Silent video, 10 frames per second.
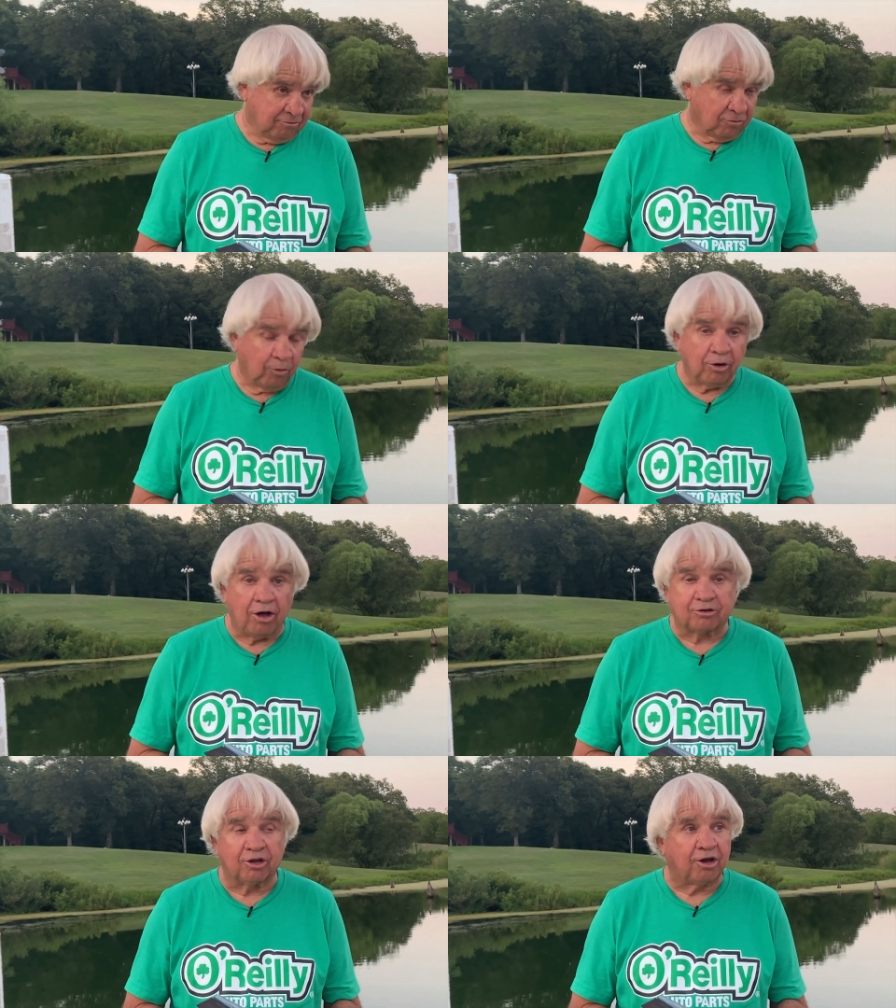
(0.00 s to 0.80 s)
When we
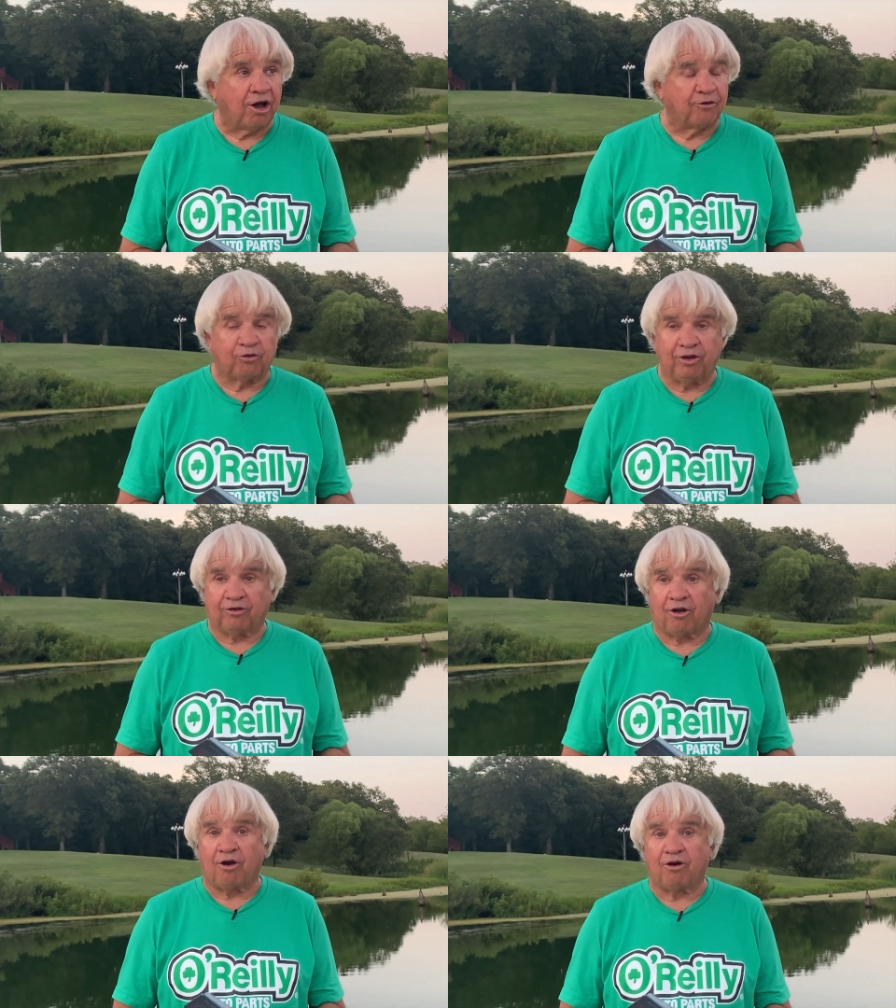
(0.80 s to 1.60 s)
all took off, we're
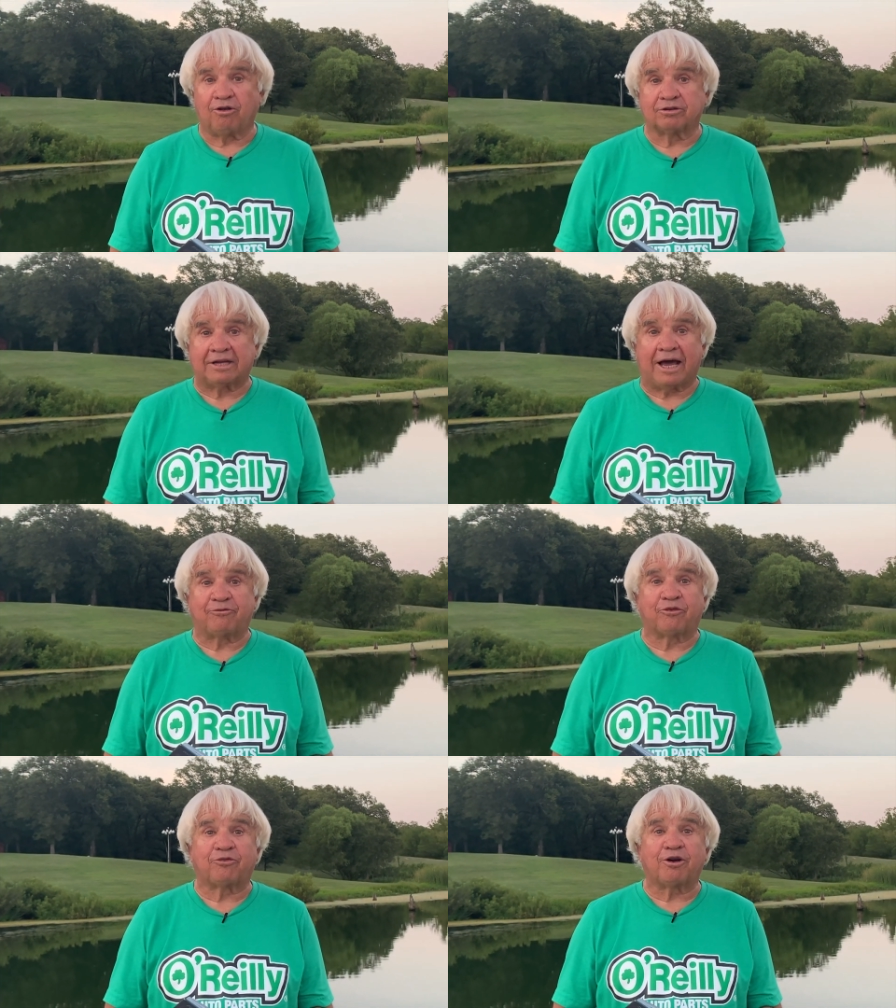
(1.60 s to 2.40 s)
either all tied
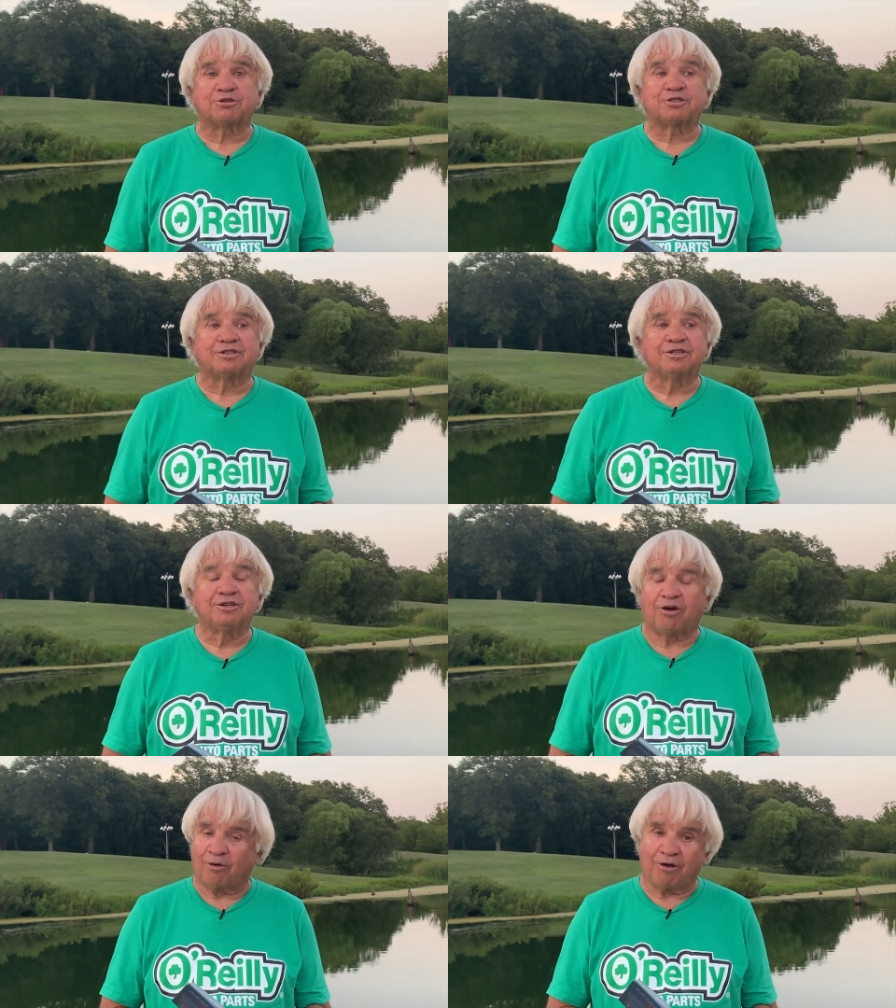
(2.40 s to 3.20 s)
for first
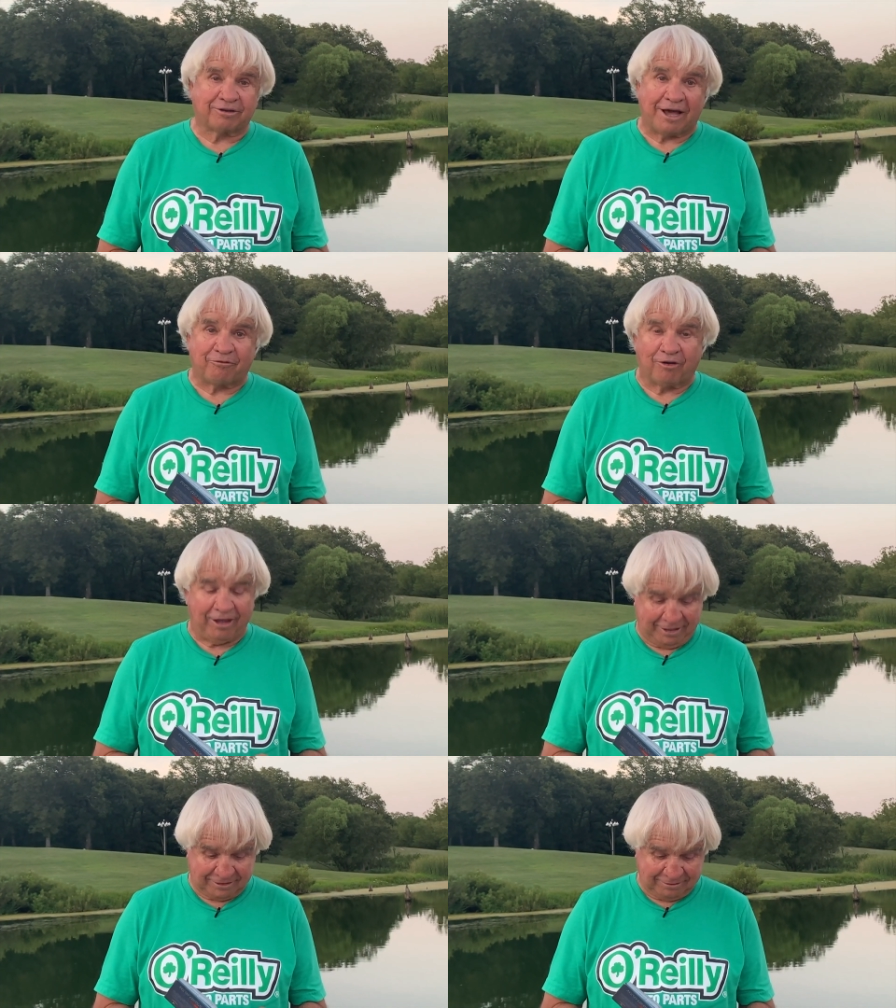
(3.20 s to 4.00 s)
or all tied for
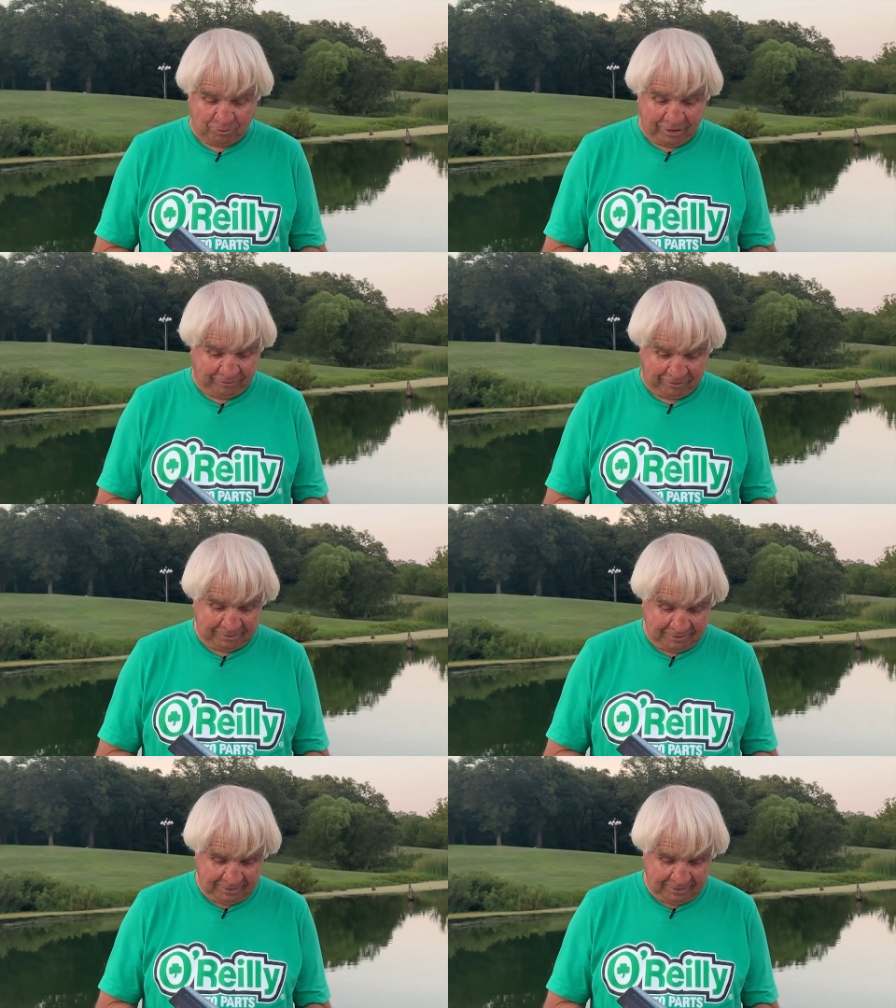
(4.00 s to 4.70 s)
last, whatever.